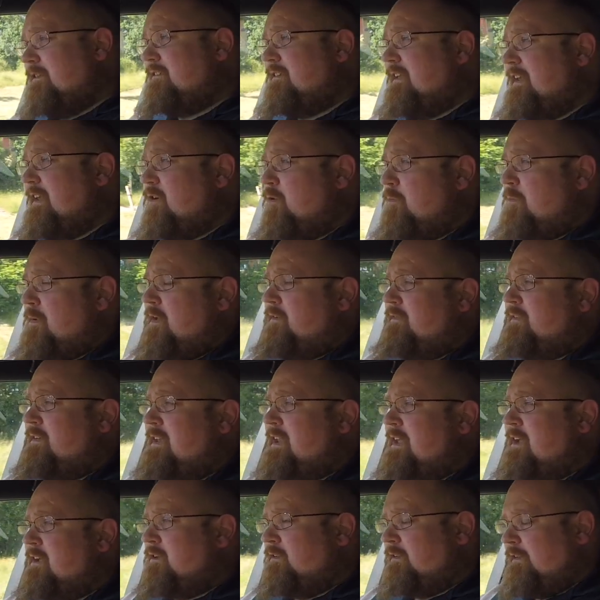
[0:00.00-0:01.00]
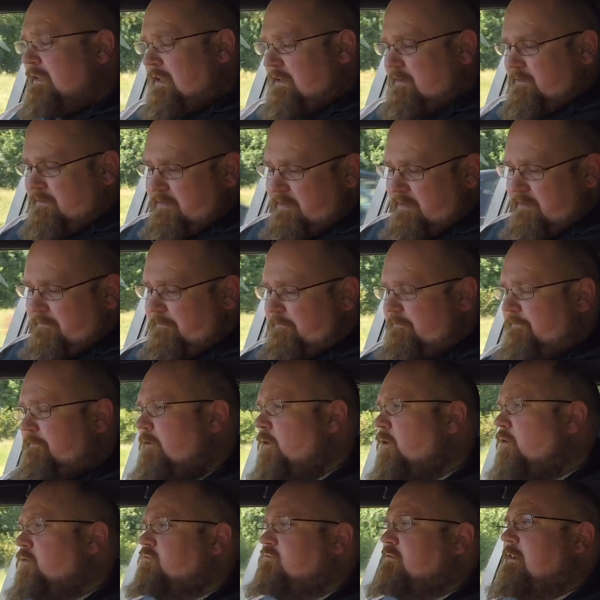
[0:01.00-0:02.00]
little bit of a niggle, is the
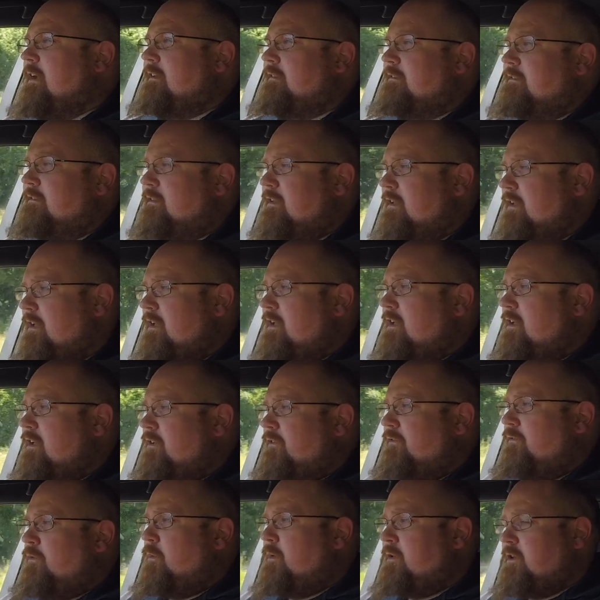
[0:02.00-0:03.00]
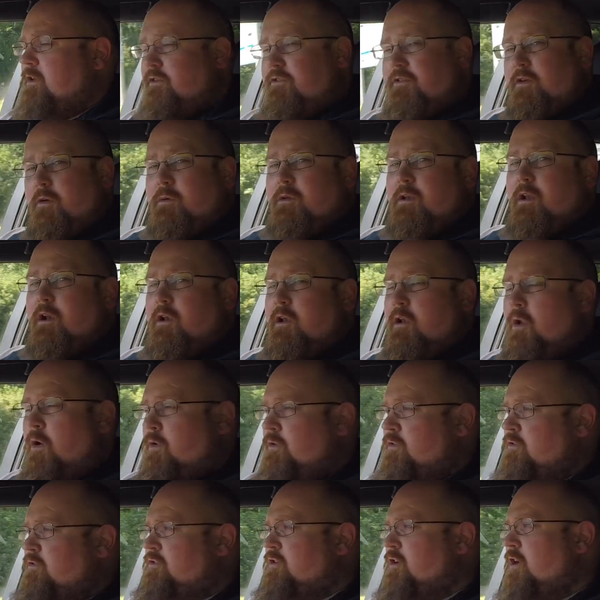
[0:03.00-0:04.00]
footrest for when you're doing a
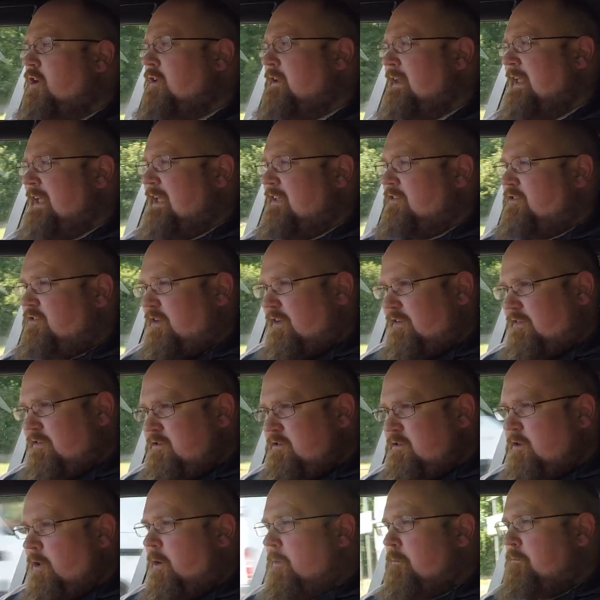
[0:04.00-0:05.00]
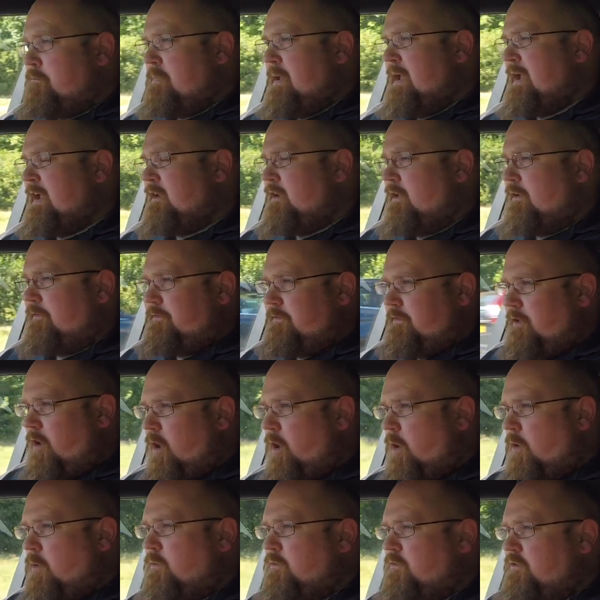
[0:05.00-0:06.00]
long journey. It's just not big enough to
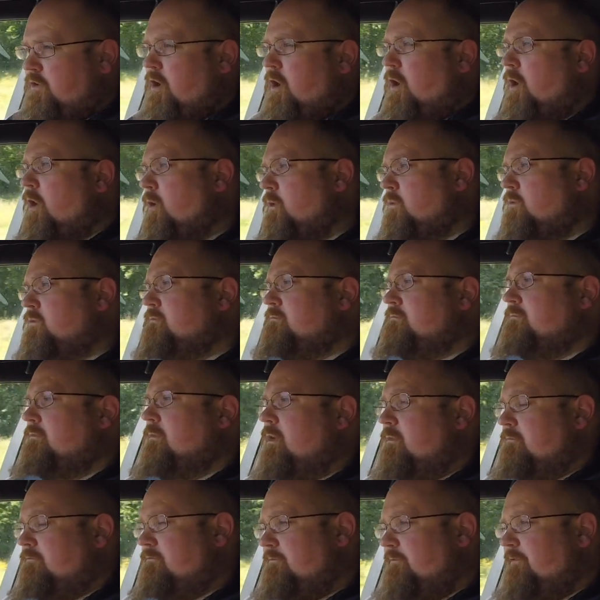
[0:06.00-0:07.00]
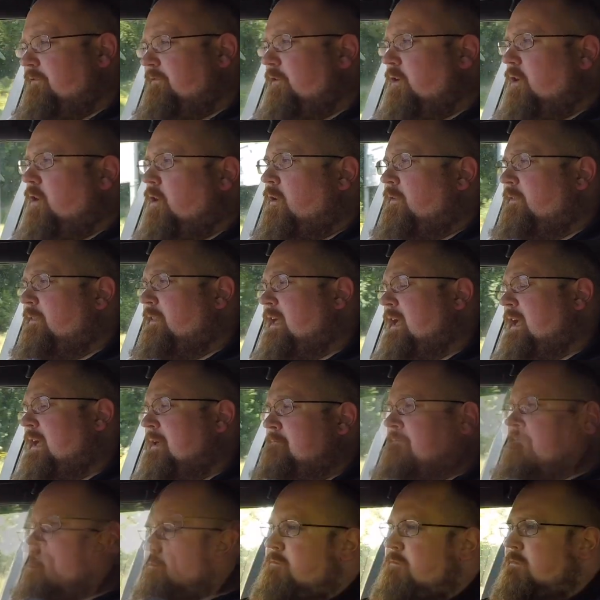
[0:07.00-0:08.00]
hold your whole foot on there.
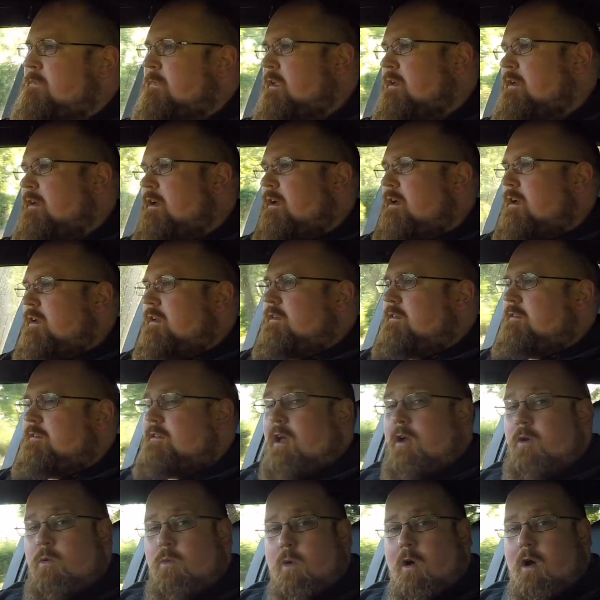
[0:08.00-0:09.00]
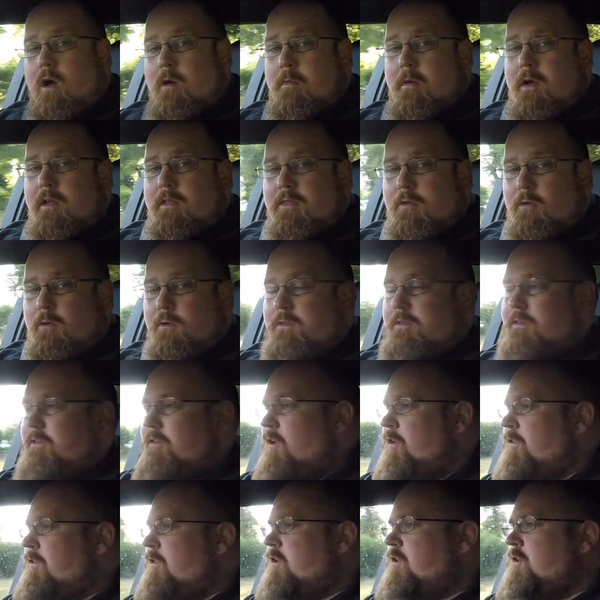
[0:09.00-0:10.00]
So what are my thoughts
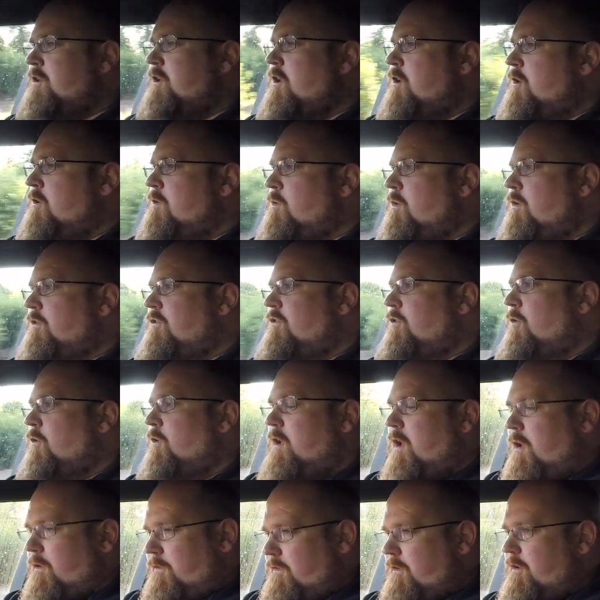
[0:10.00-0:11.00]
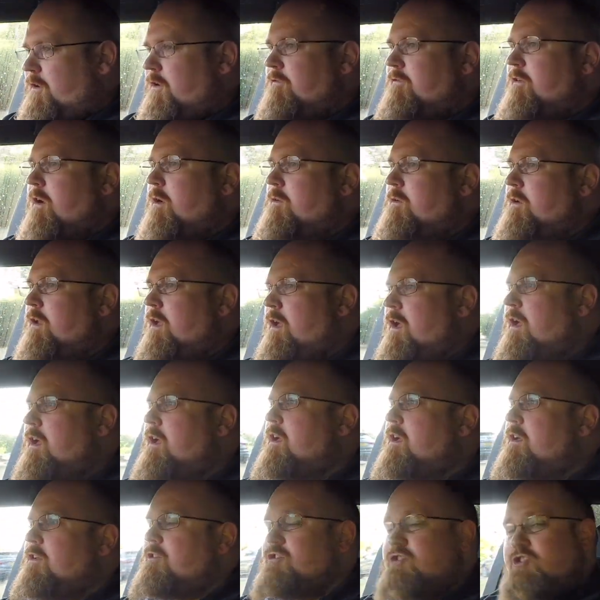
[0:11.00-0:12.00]
on the new Toyota Corolla
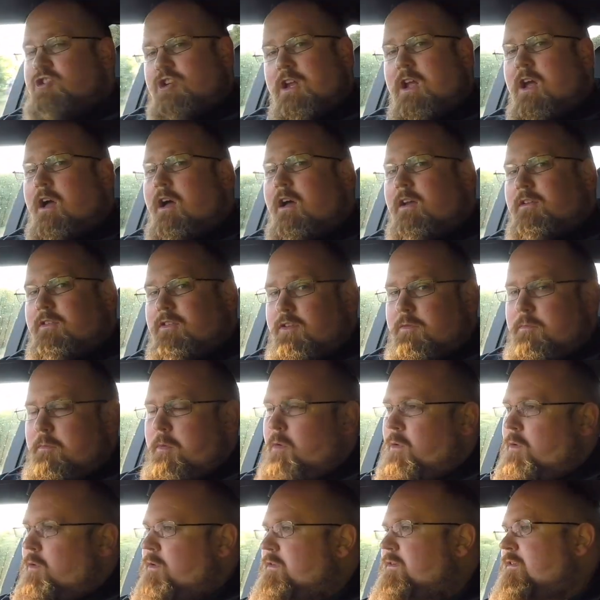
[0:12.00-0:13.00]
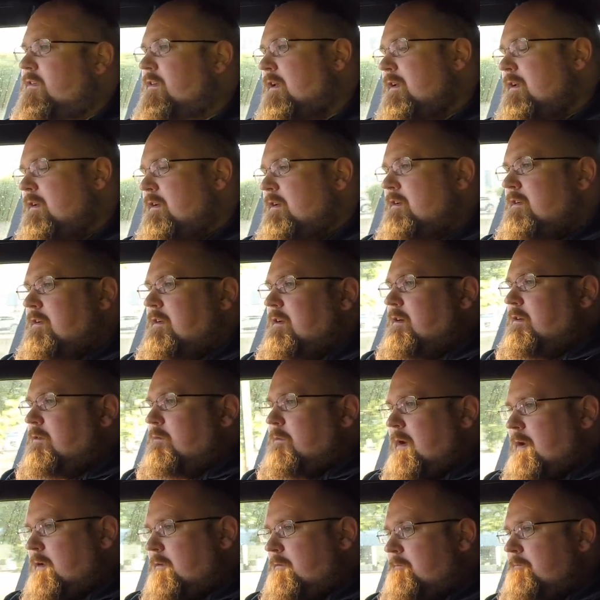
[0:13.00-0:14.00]
GR Sport. Well,